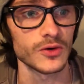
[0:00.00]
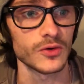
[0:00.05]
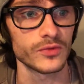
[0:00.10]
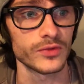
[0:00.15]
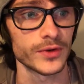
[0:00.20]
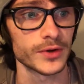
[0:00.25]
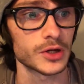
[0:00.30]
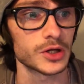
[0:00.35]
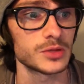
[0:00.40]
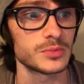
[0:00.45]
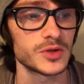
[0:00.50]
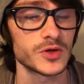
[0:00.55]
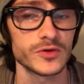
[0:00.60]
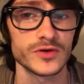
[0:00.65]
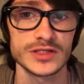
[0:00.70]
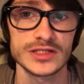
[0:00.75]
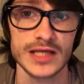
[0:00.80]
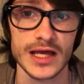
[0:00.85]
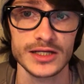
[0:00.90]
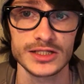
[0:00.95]
There could be a
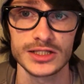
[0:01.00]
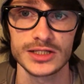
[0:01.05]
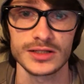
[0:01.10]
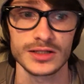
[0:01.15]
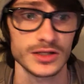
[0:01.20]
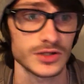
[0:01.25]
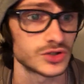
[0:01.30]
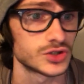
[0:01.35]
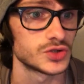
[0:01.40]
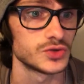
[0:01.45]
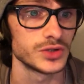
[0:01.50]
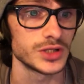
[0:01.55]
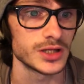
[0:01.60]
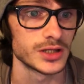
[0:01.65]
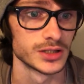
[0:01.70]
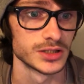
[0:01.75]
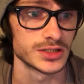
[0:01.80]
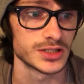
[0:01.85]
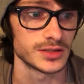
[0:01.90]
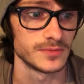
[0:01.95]
recession in 2
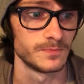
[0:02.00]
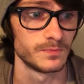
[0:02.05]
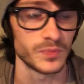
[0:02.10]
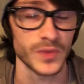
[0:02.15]
years